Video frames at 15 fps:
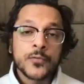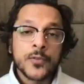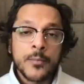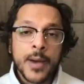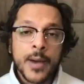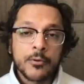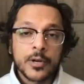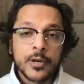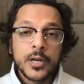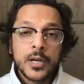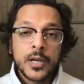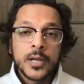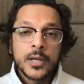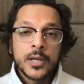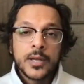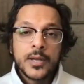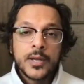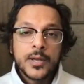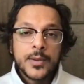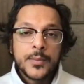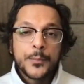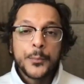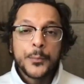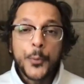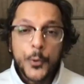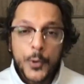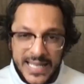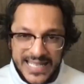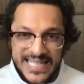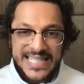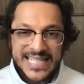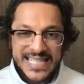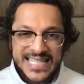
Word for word: from our print,